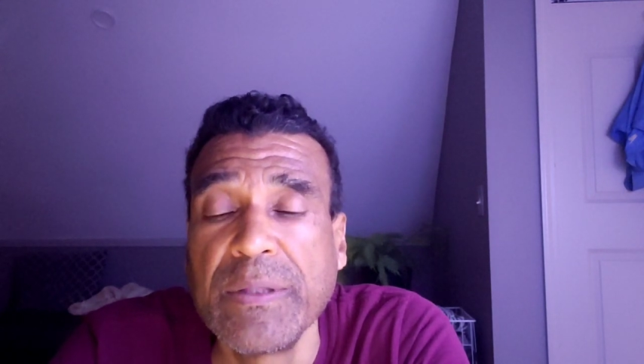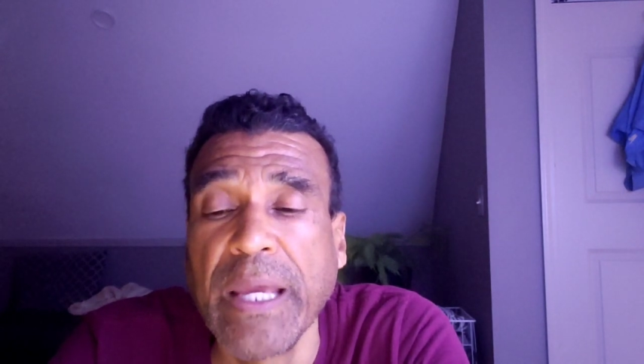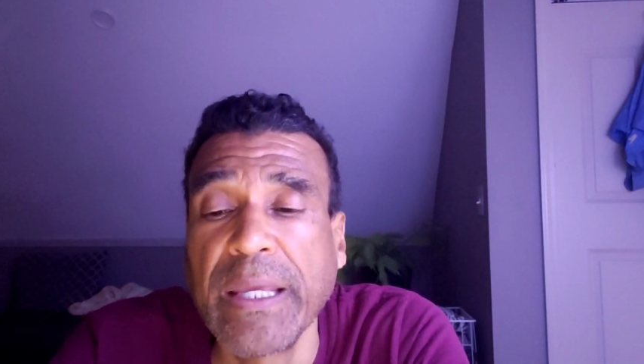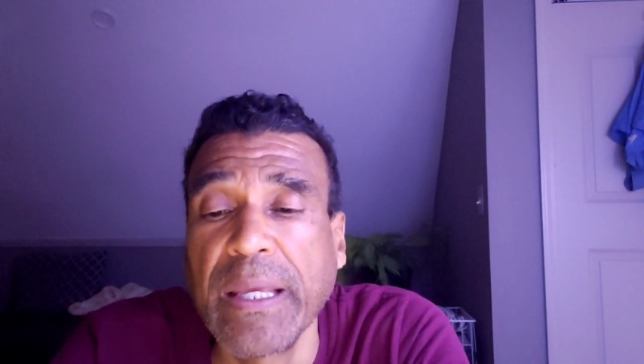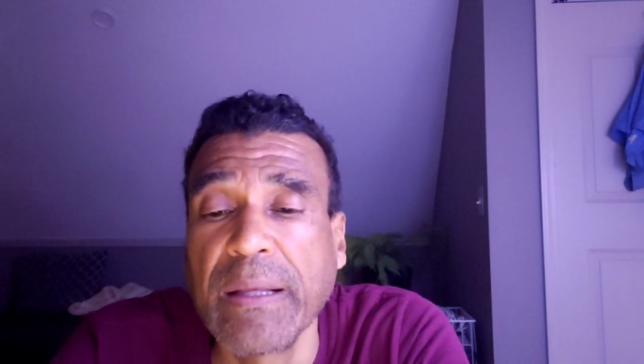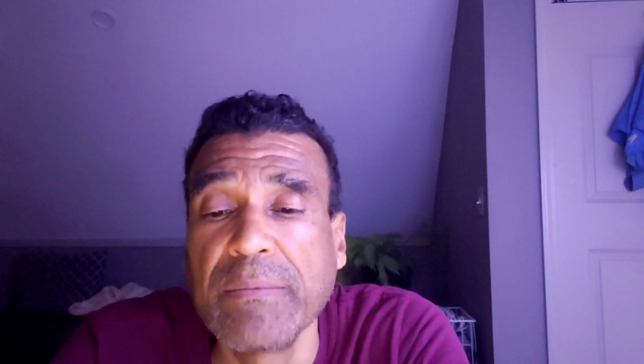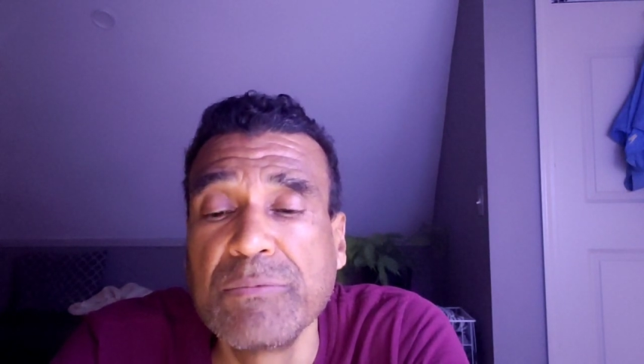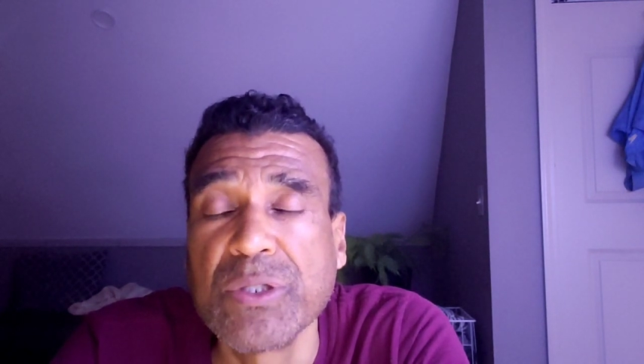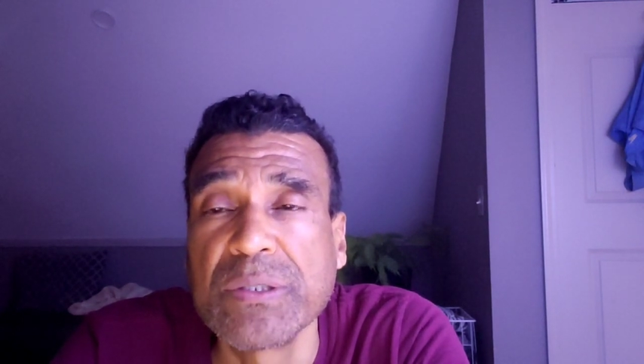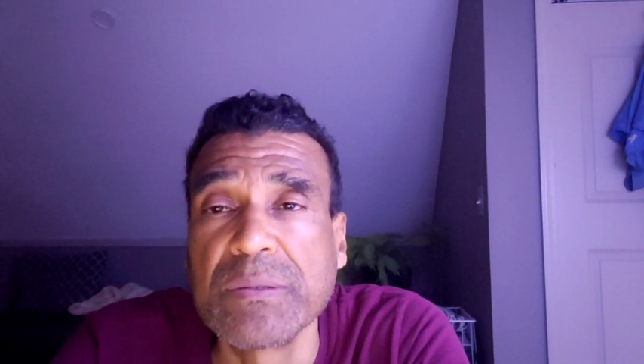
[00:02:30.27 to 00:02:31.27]

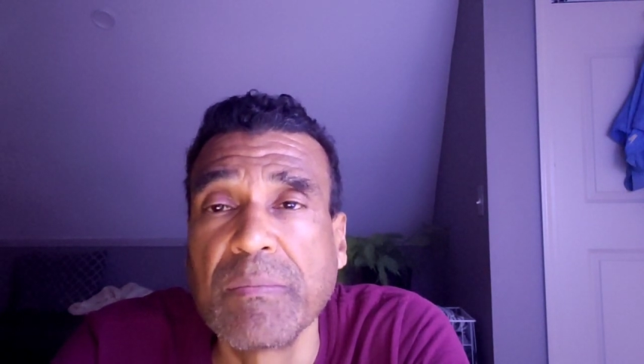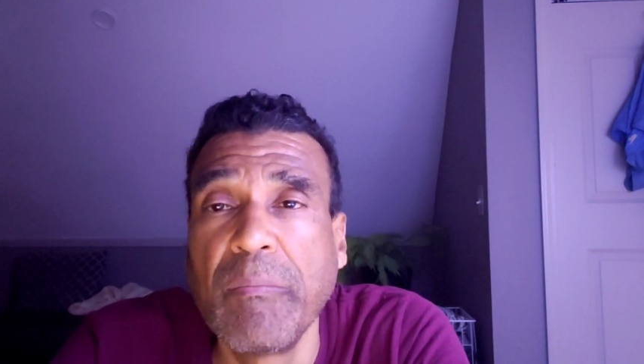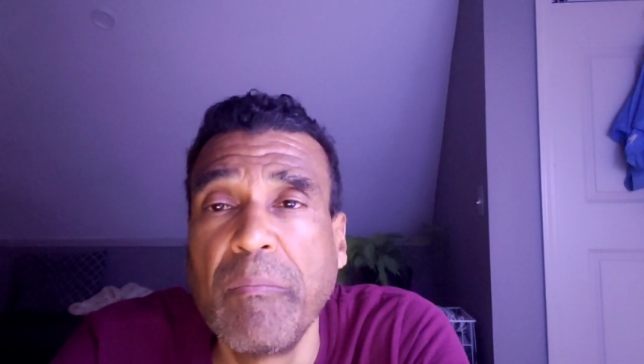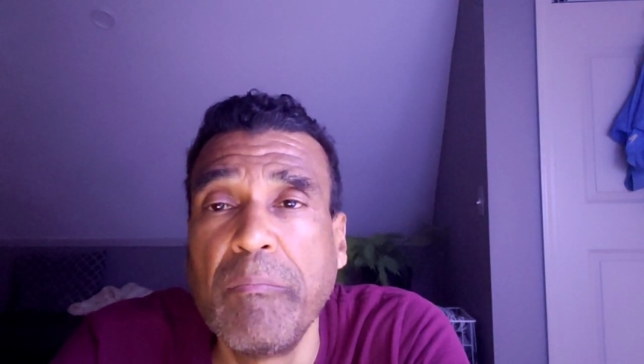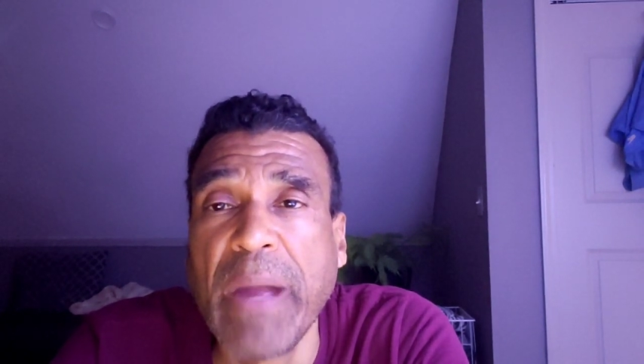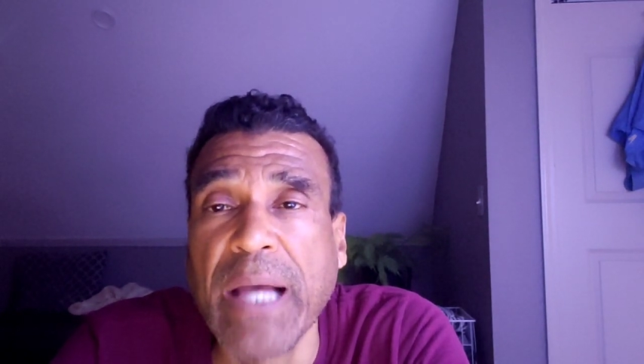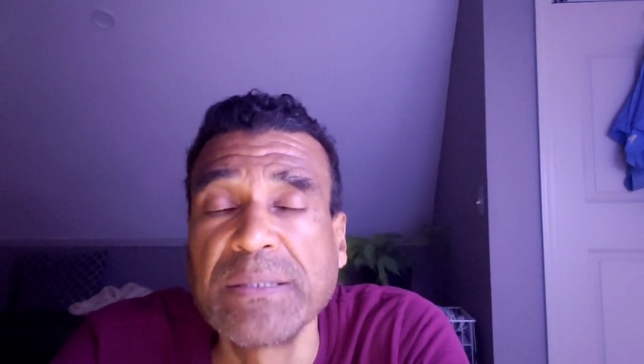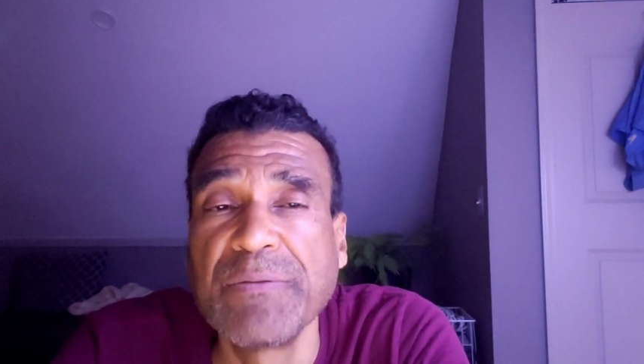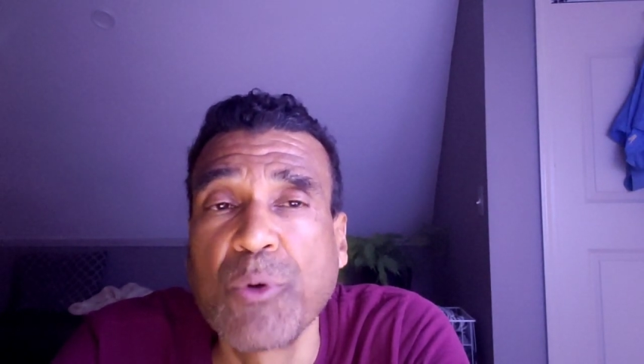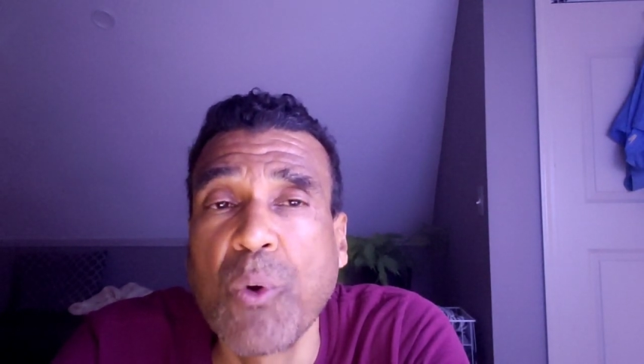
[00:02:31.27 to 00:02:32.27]
taking just
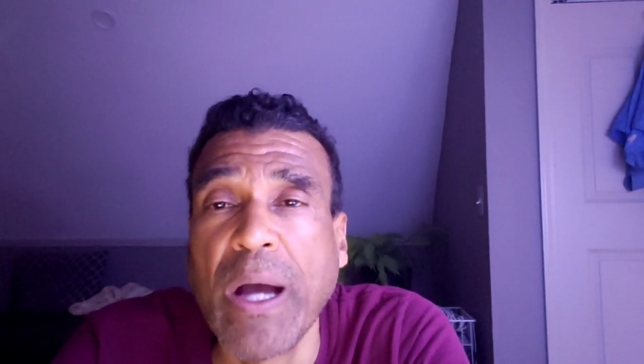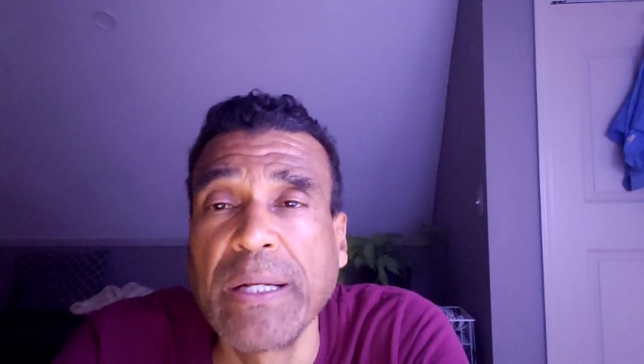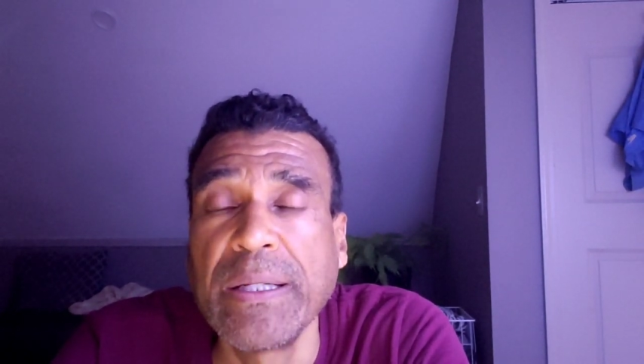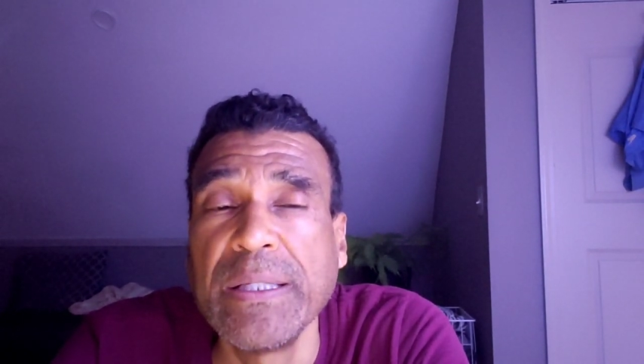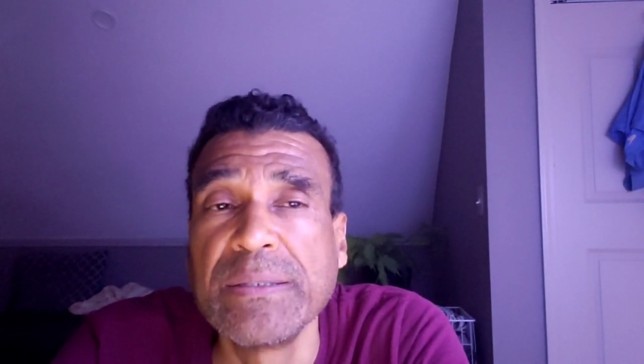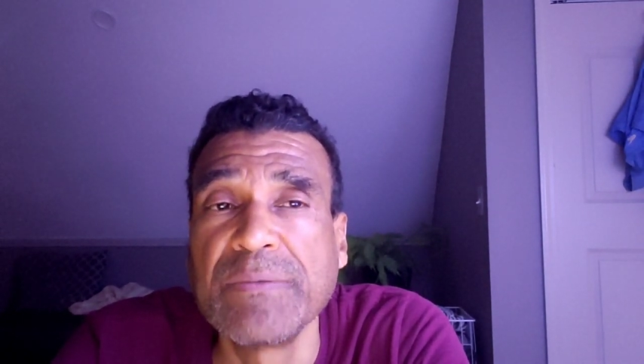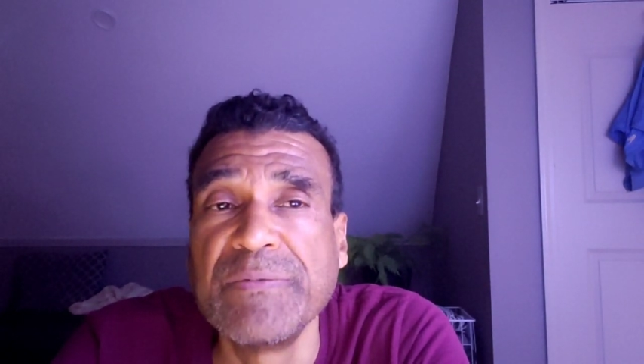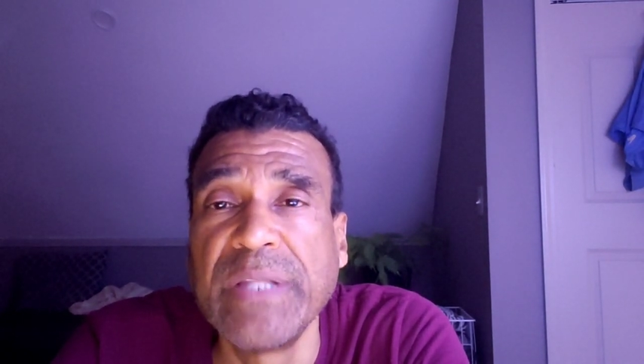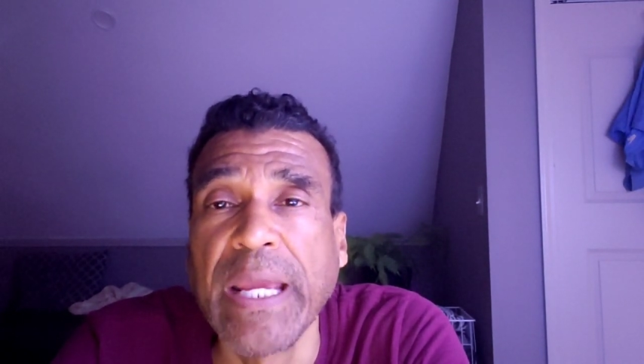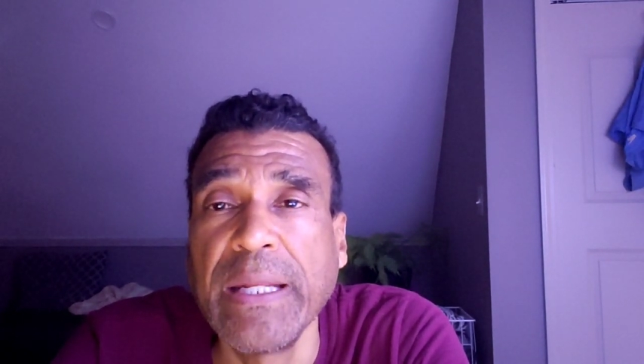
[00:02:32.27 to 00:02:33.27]
massive quantities
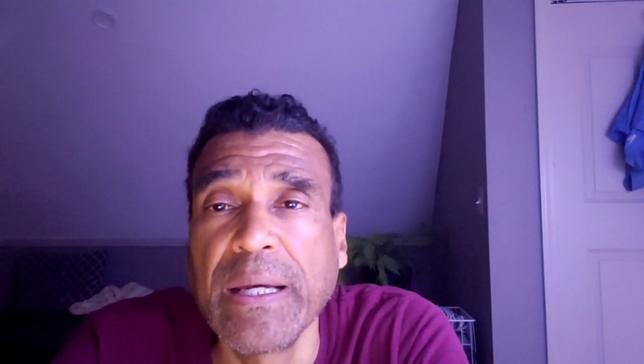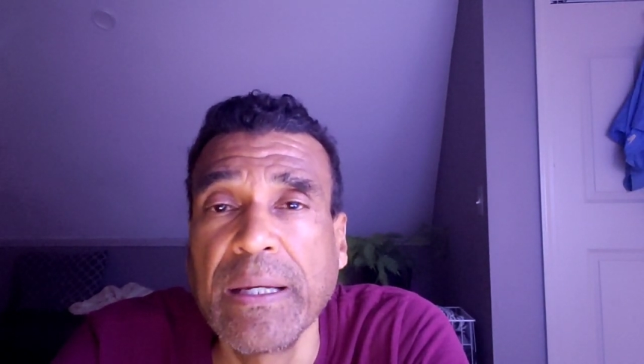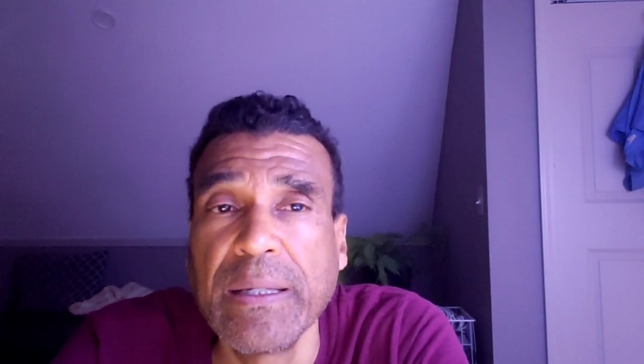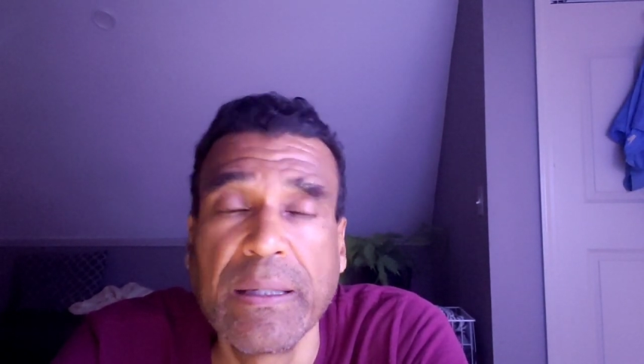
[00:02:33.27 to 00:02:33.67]
of data